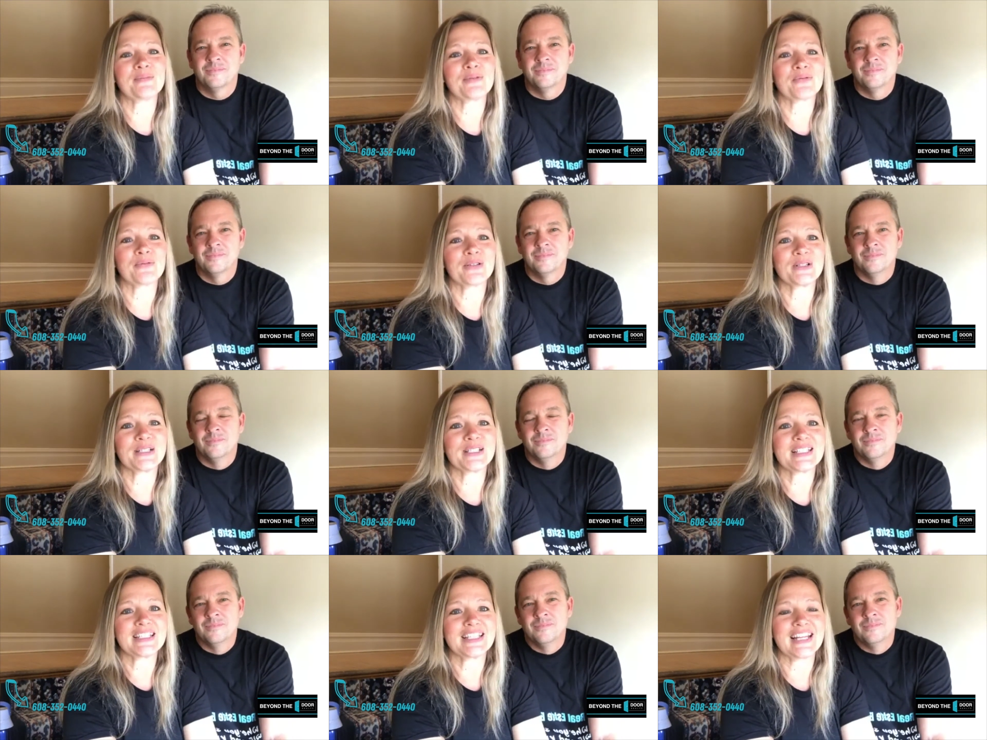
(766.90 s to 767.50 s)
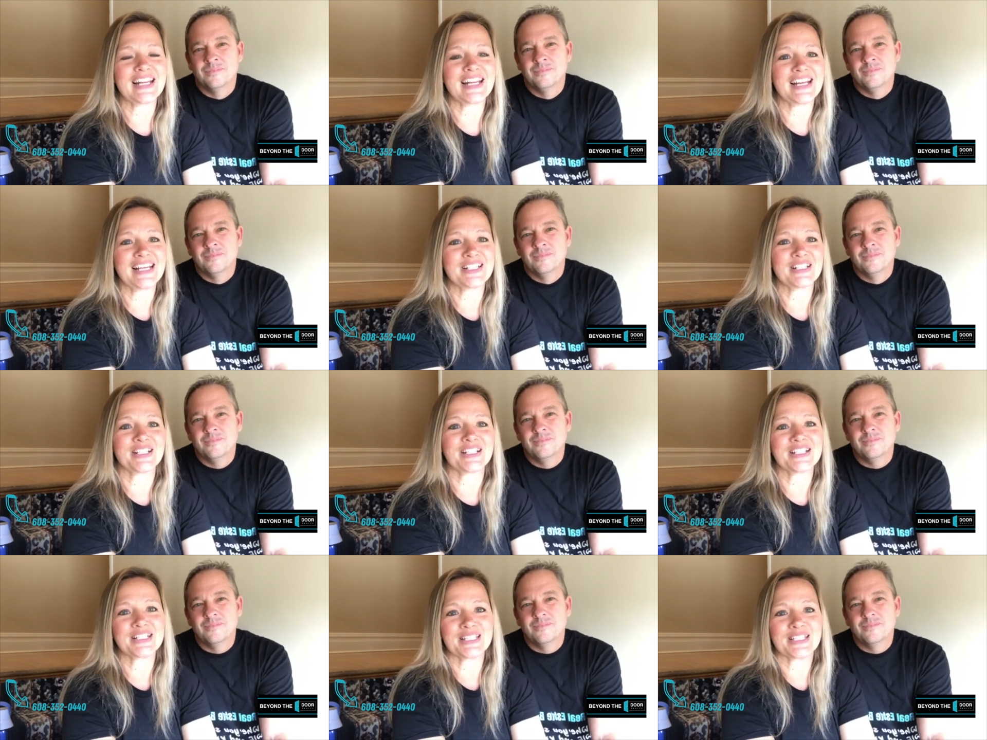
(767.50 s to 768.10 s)
Speaker 1: a real estate
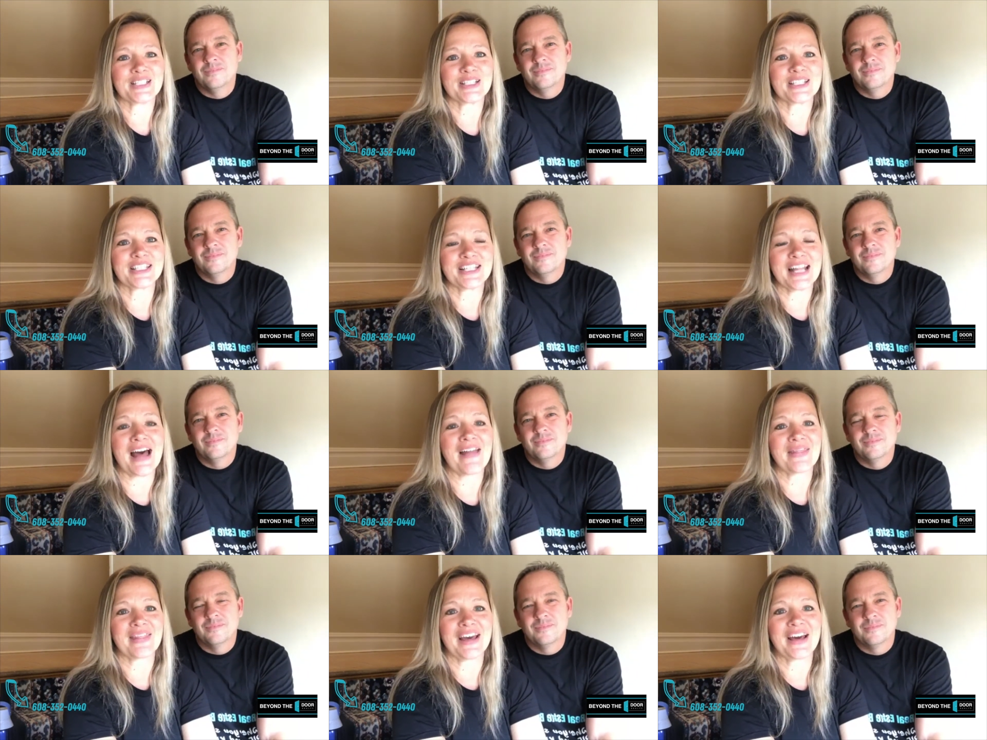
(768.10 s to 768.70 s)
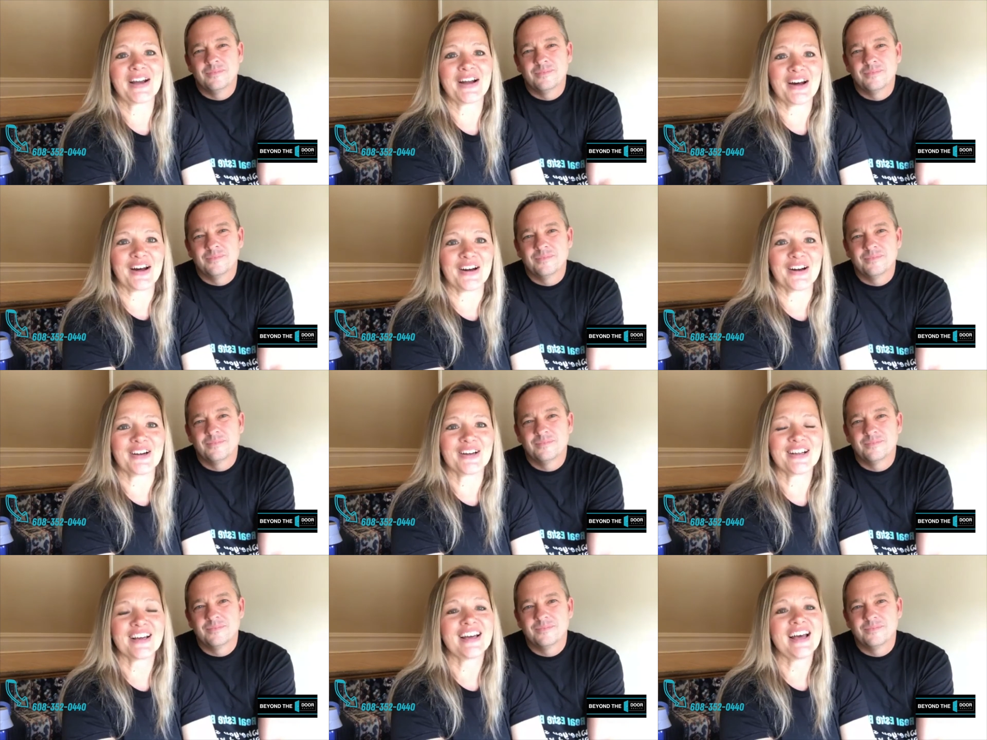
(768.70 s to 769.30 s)
agent. It's just not that
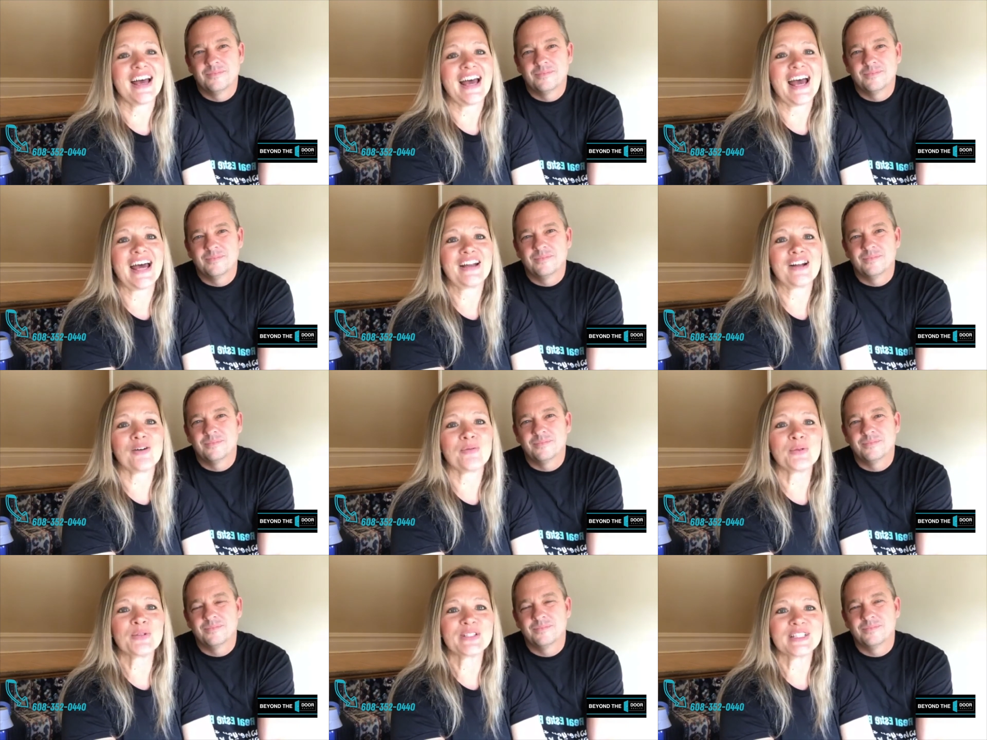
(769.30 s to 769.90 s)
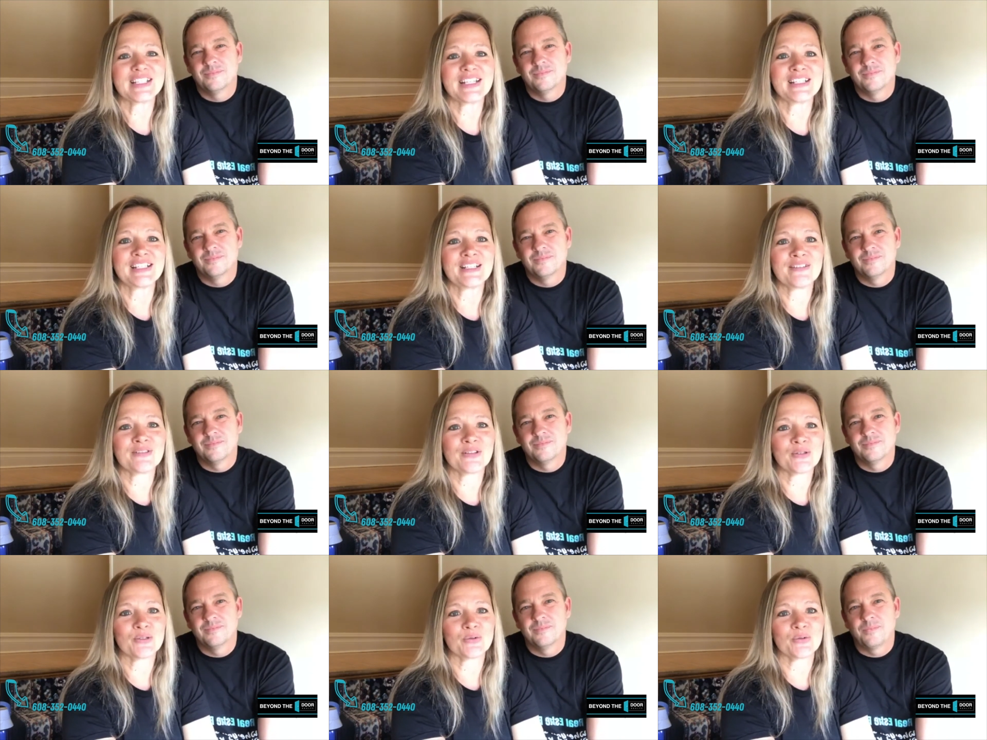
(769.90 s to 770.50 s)
hard. And almost any
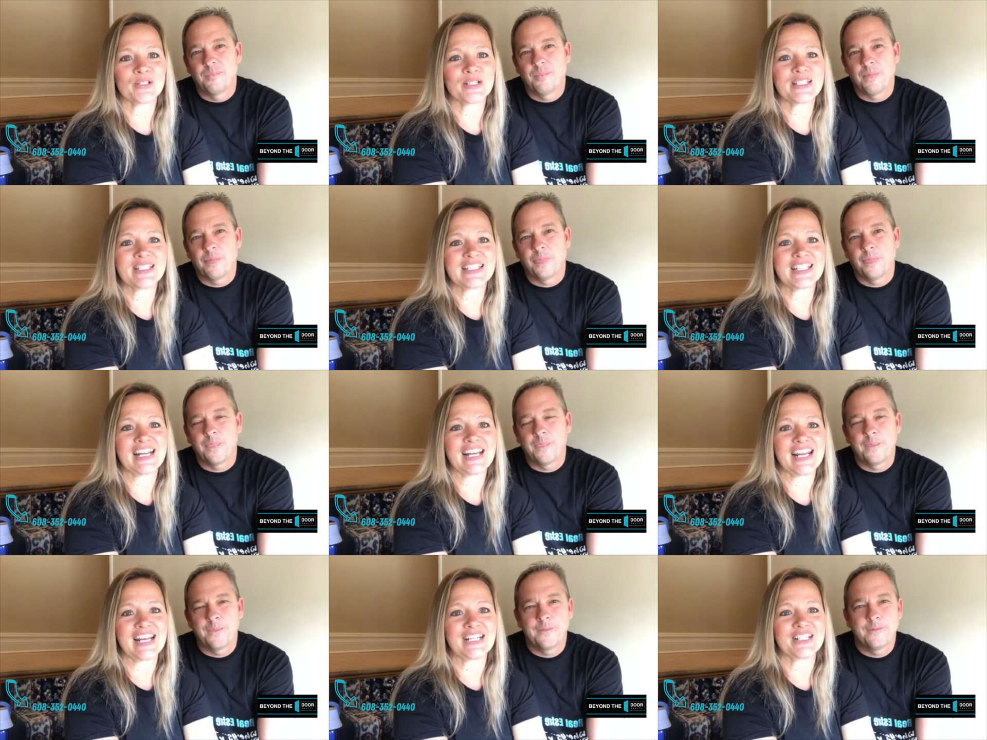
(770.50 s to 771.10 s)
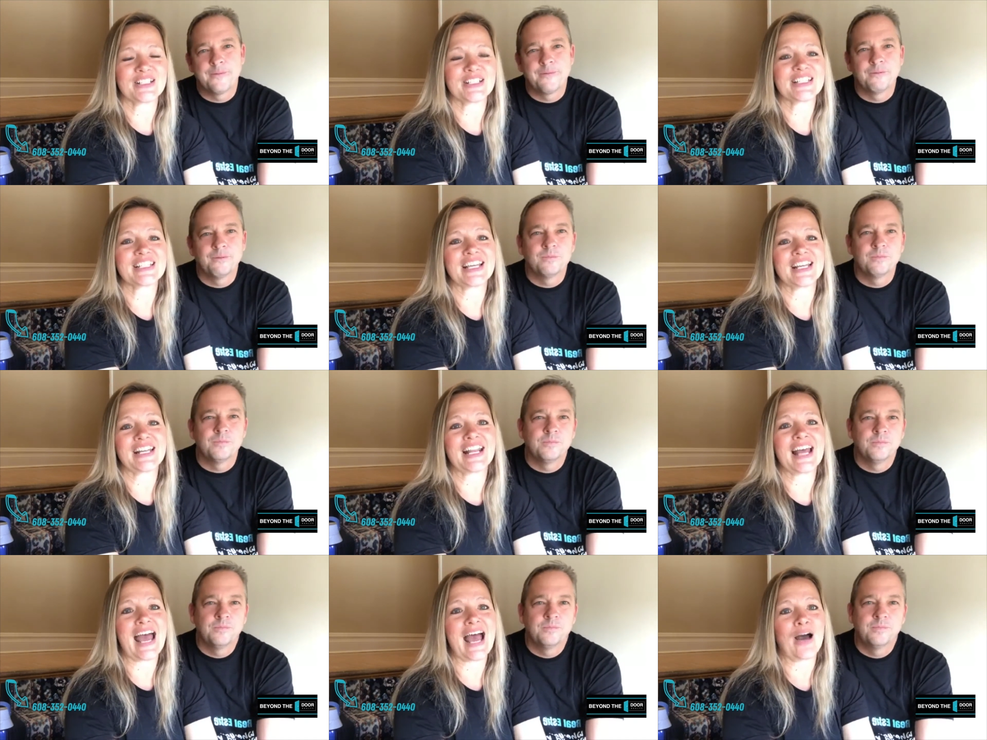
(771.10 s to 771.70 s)
of those real estate agents
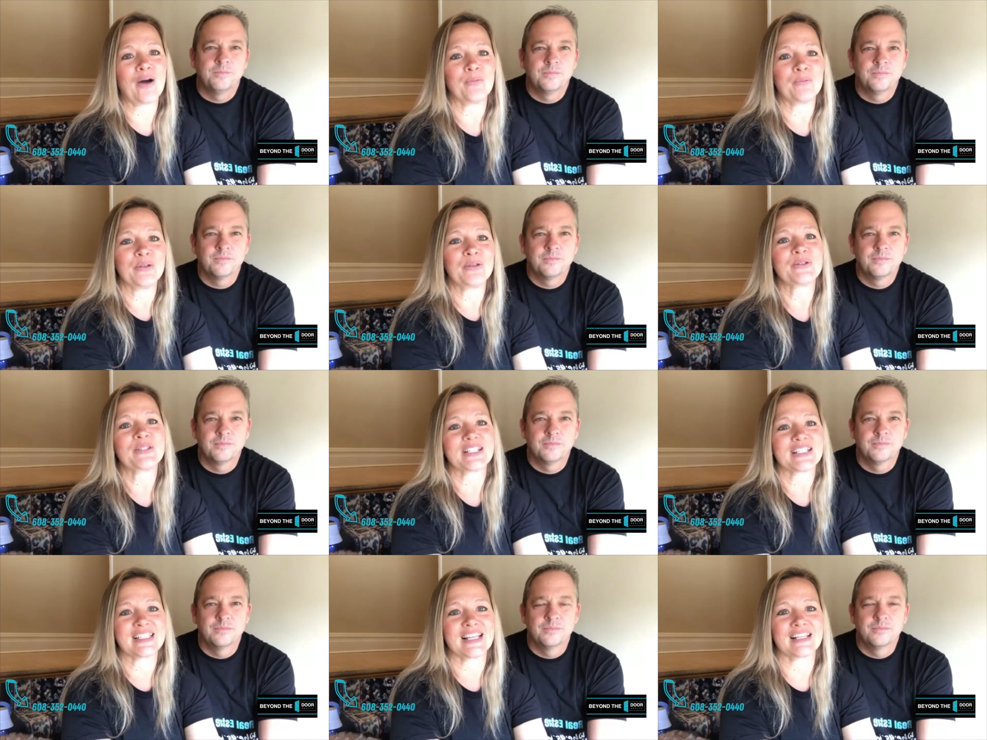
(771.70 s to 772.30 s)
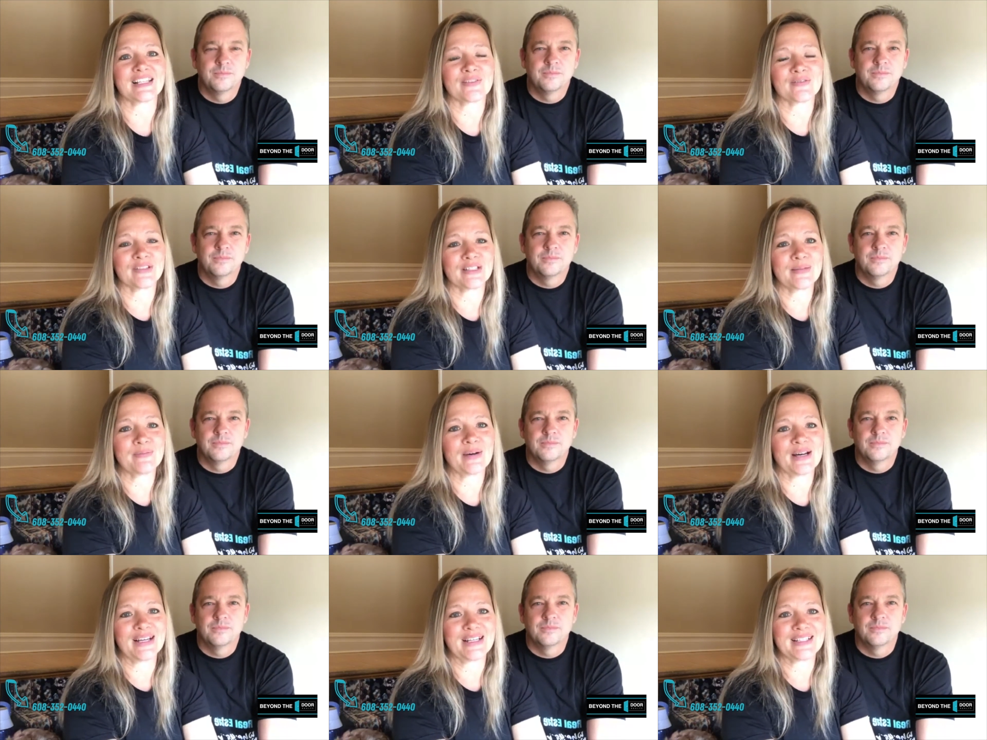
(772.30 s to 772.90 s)
can help you successfully
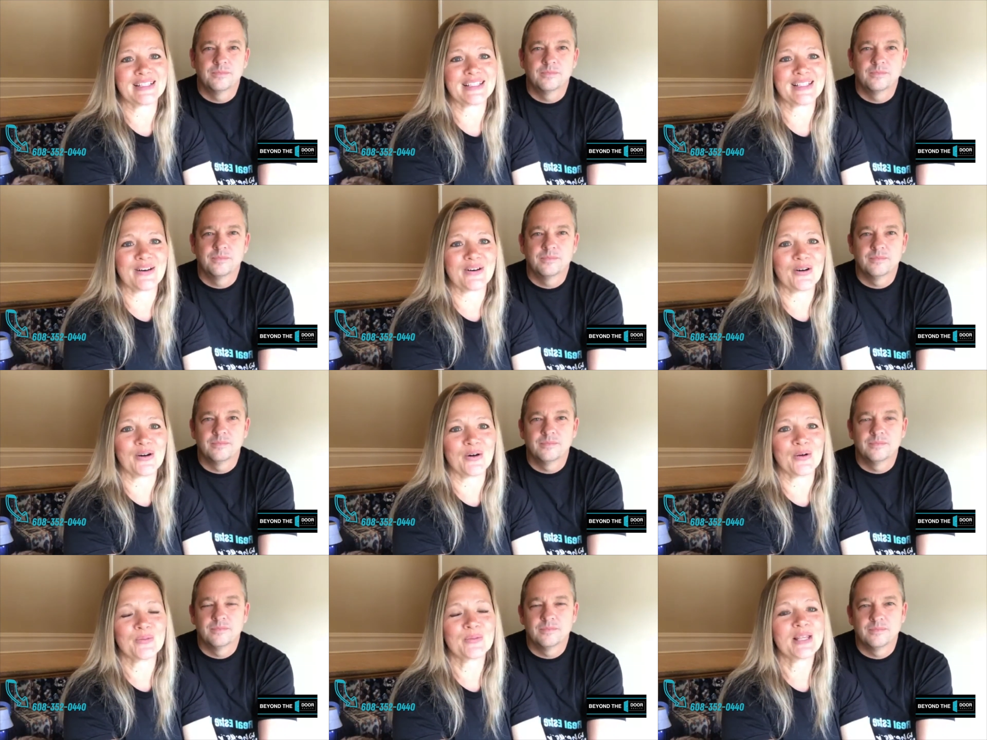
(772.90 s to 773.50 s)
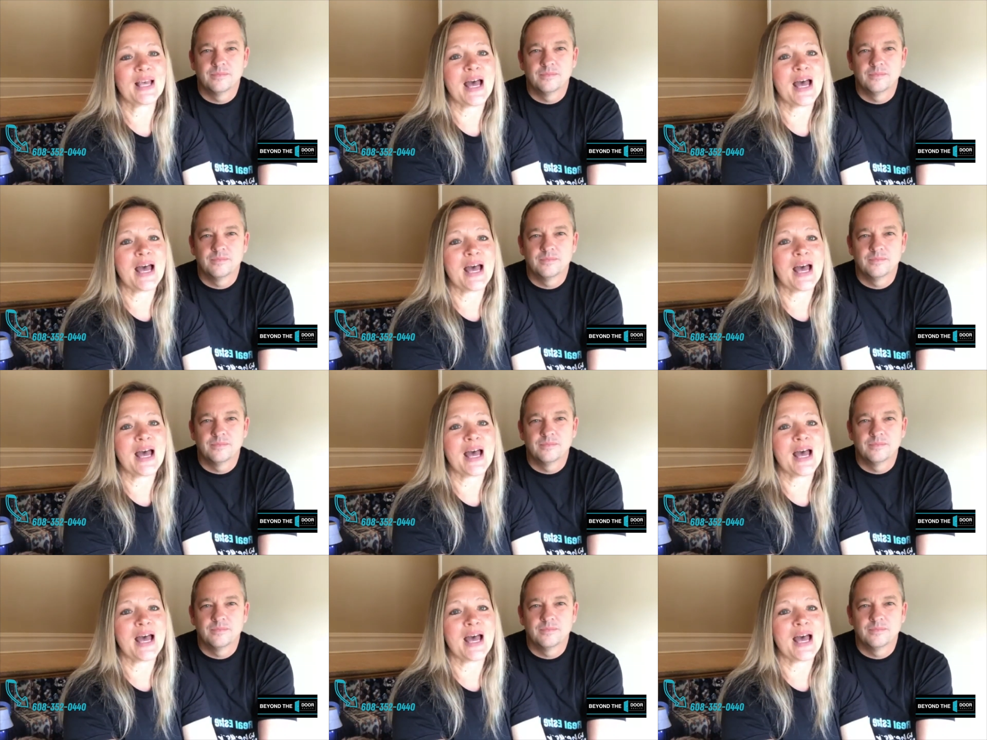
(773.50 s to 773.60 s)
buy and sell homes.